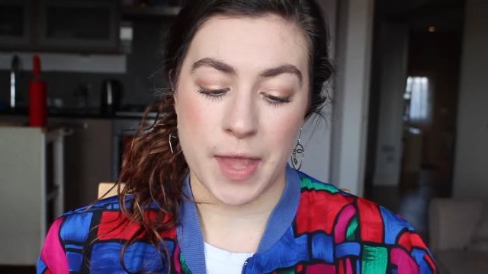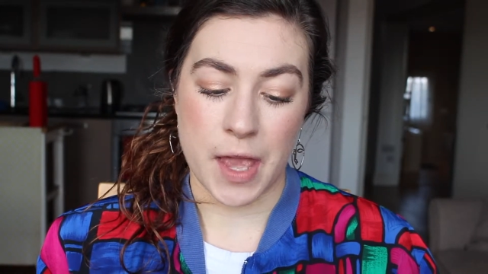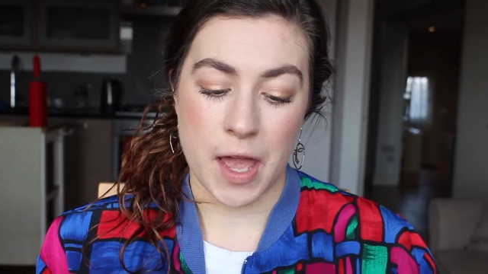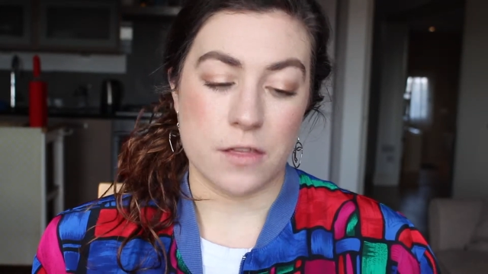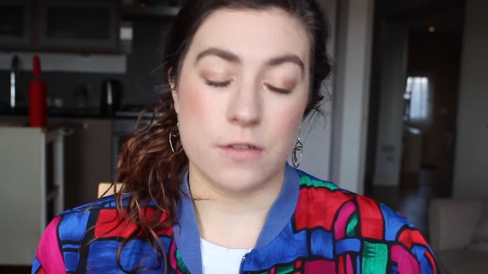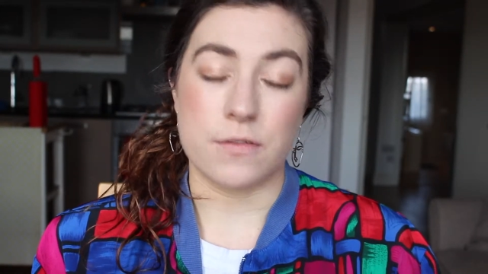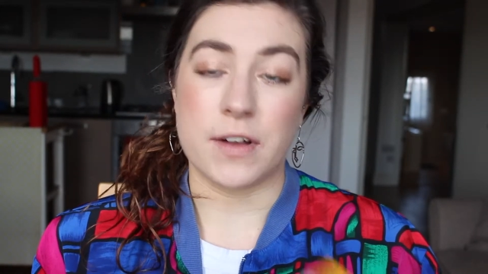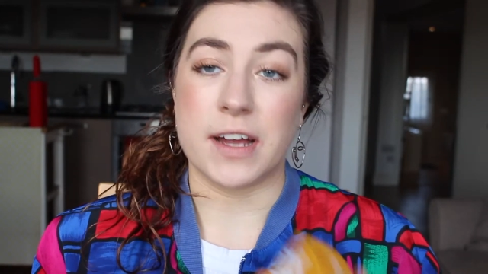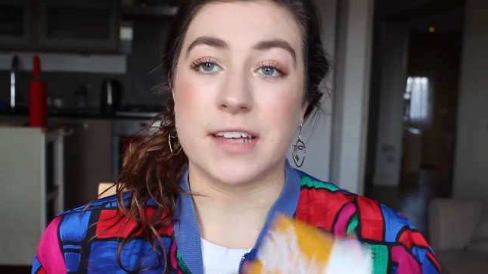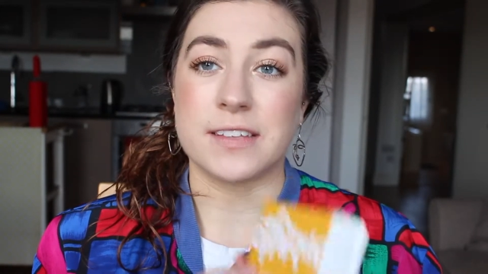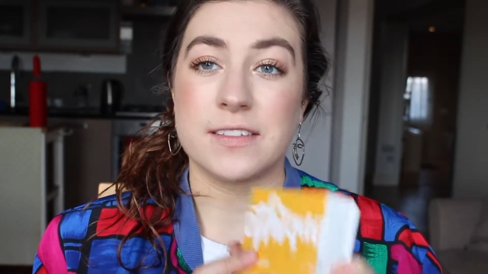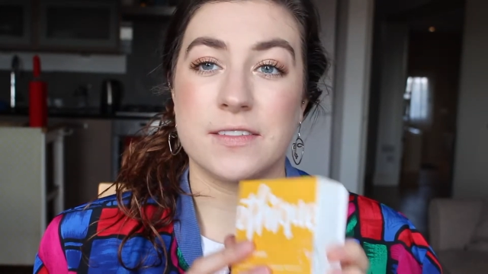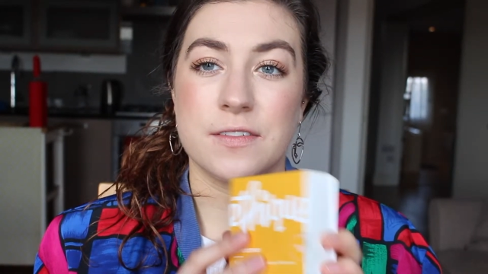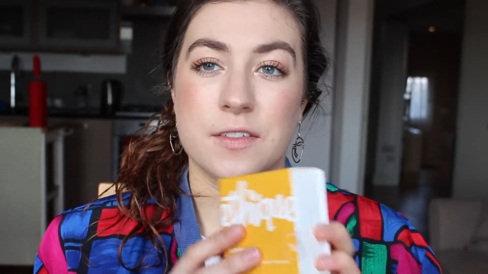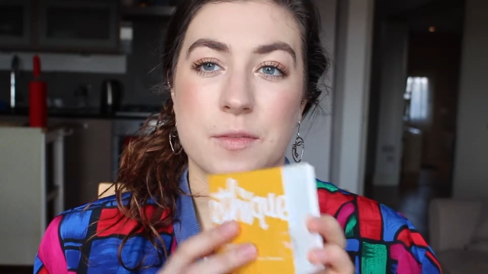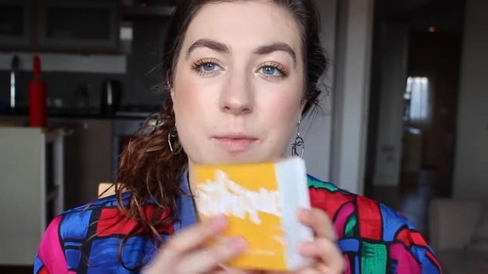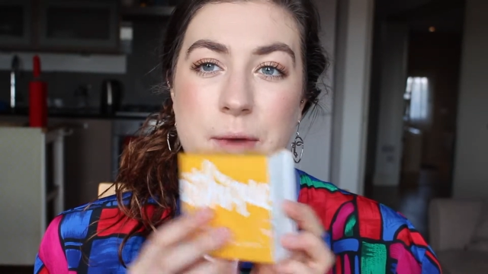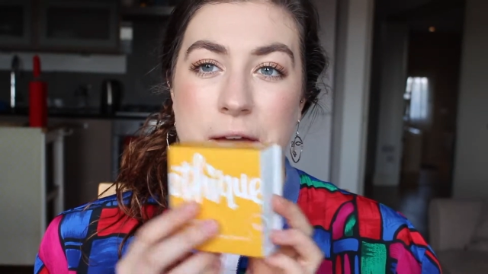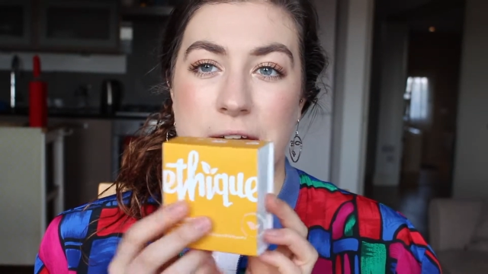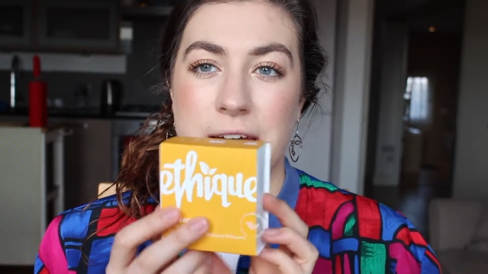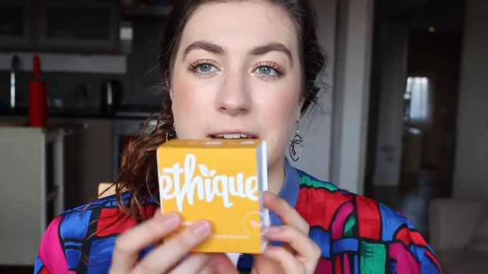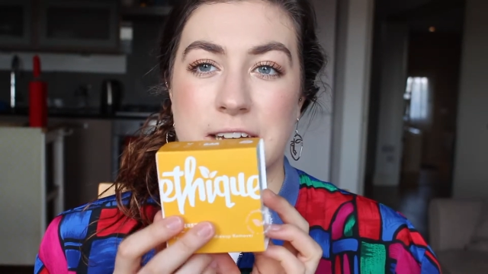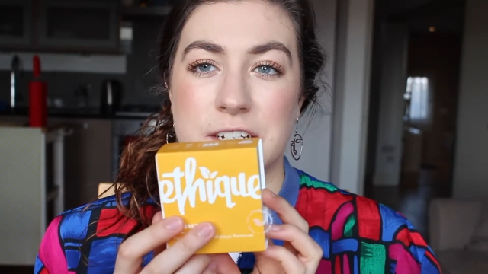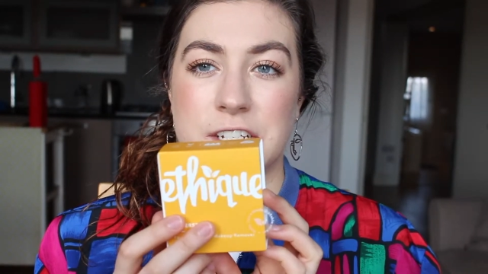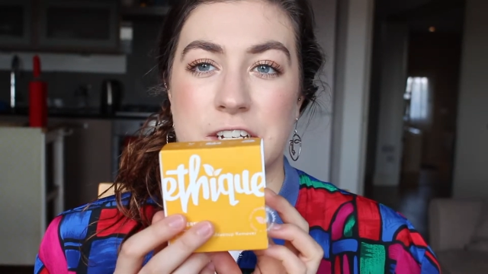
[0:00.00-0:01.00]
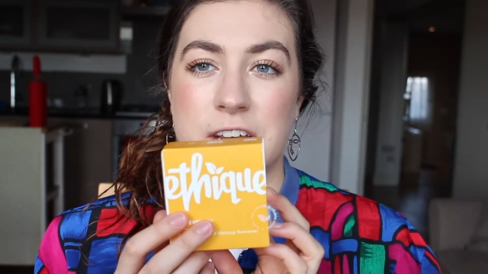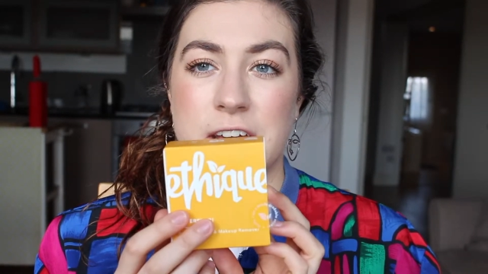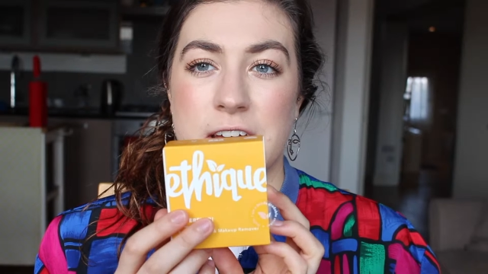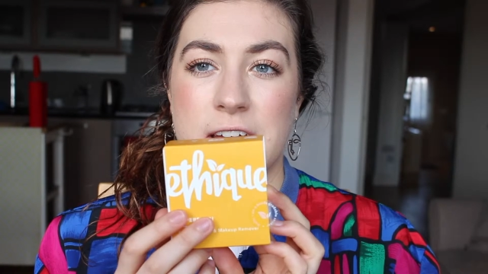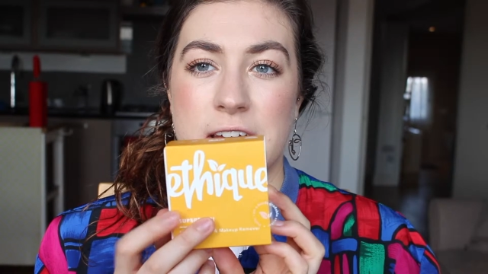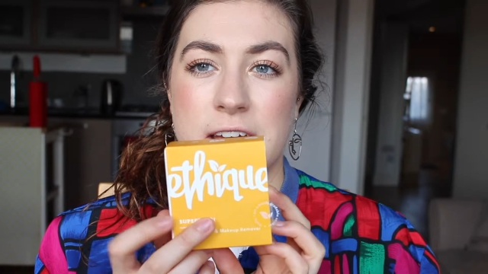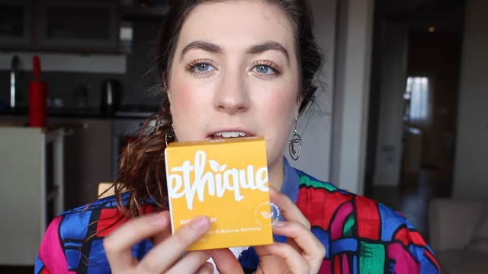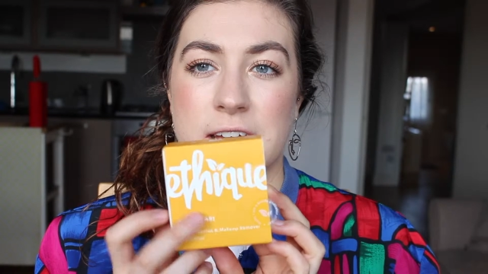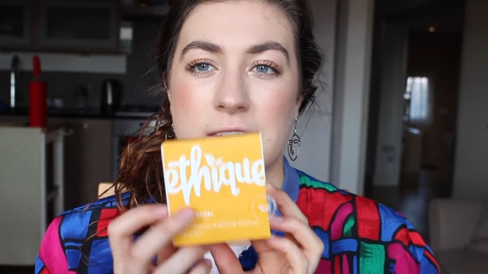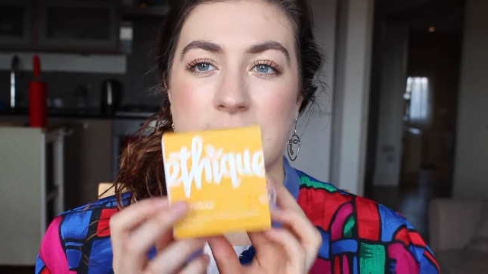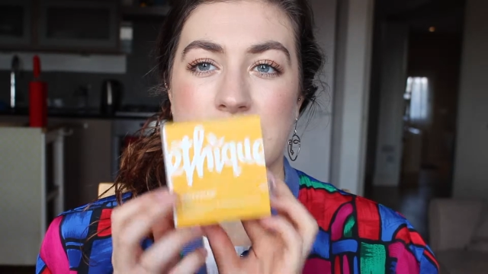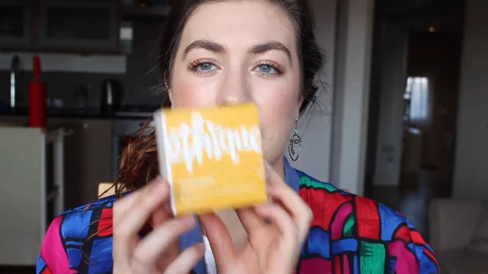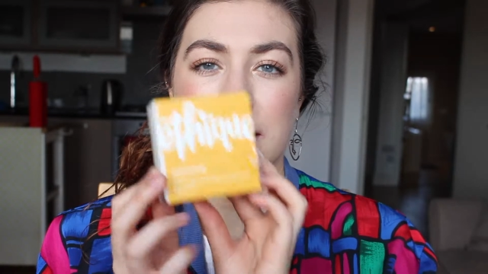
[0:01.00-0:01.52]
The rest of the
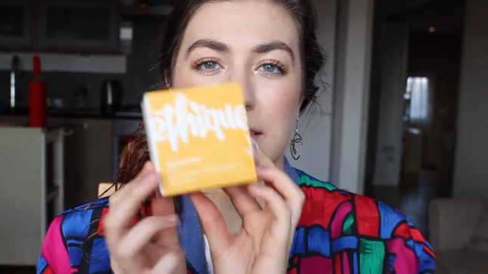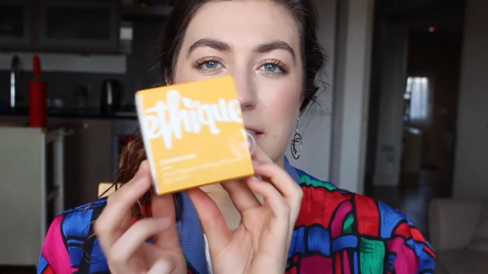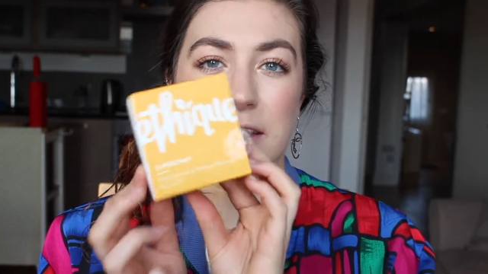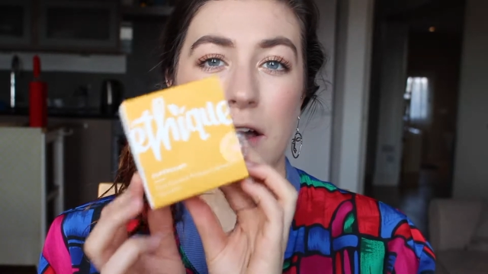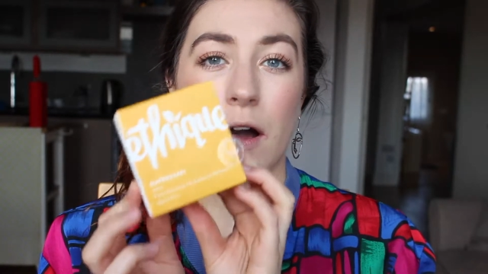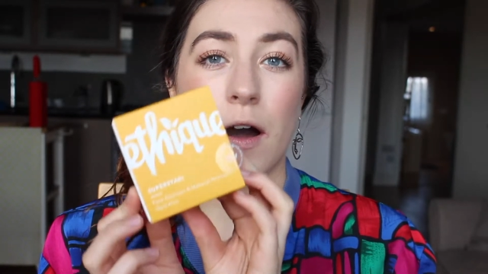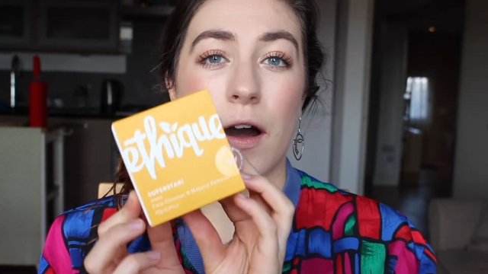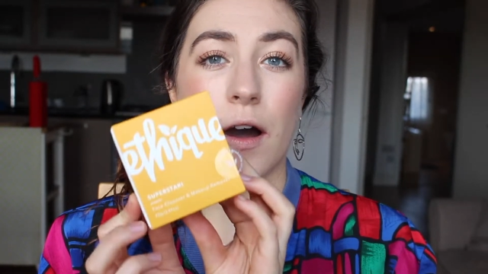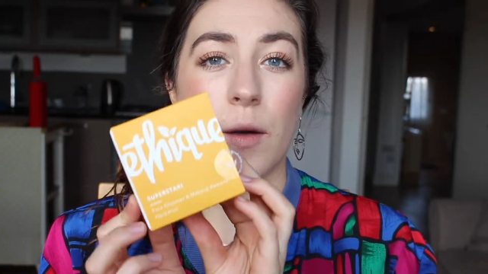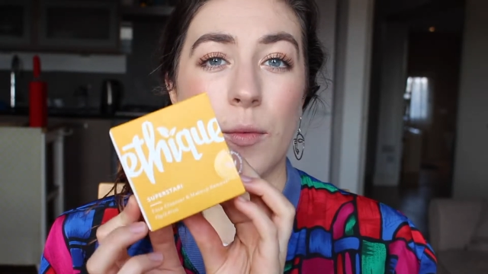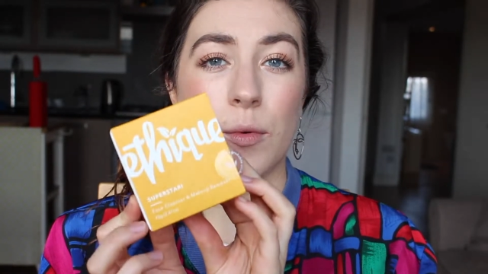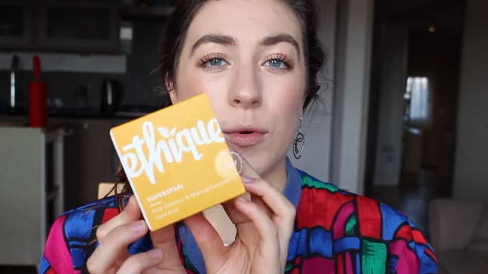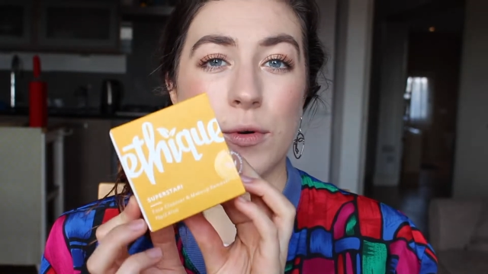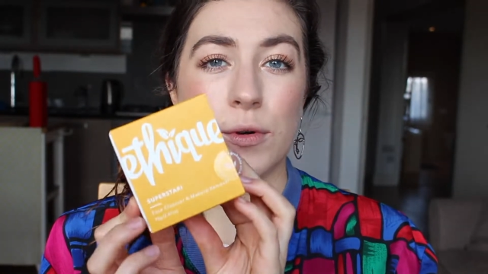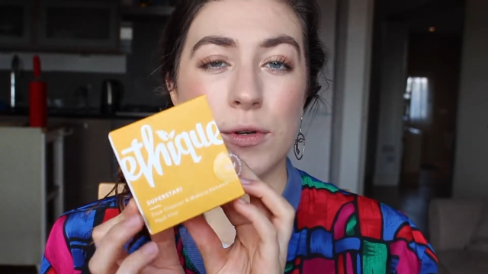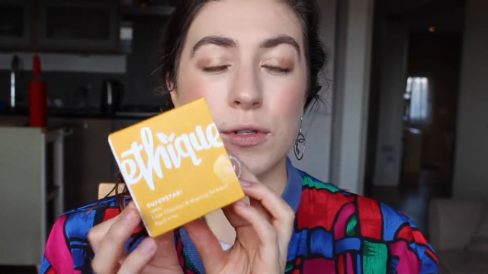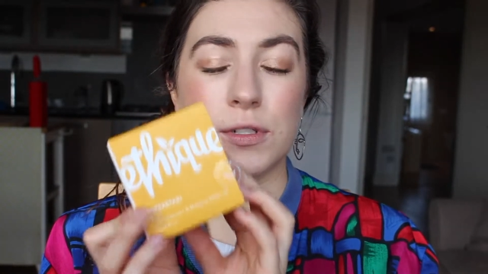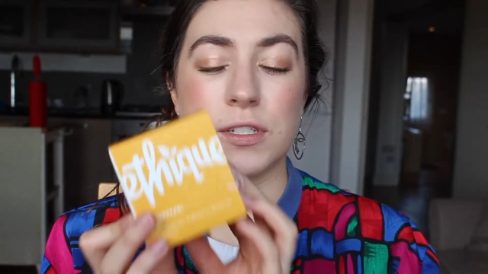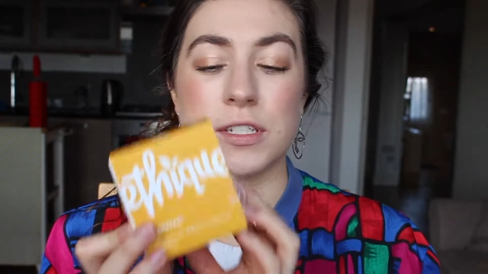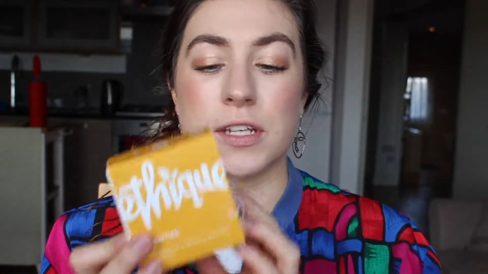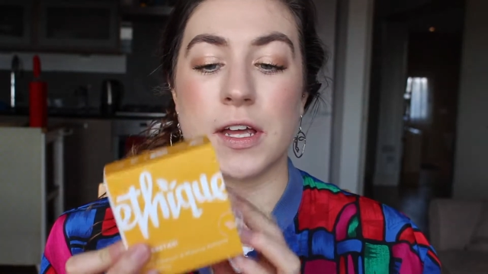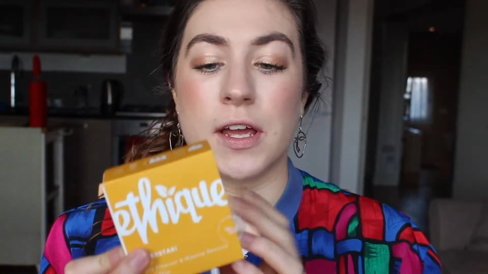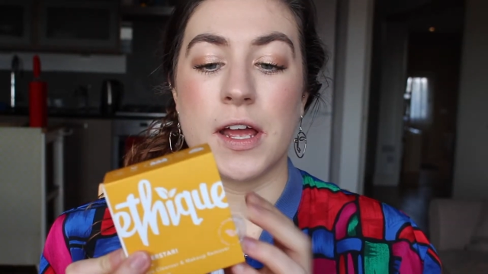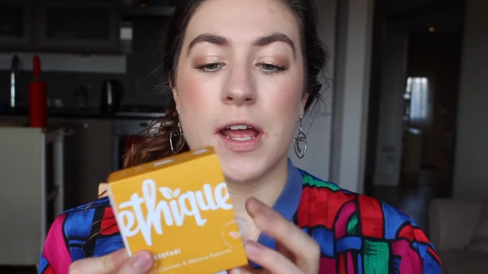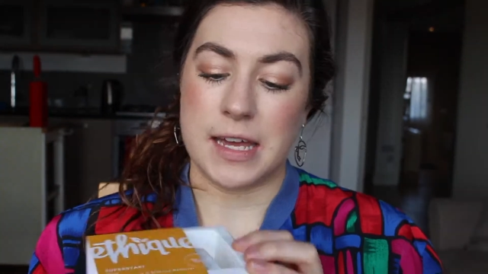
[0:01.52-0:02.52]
packaging is cardboard.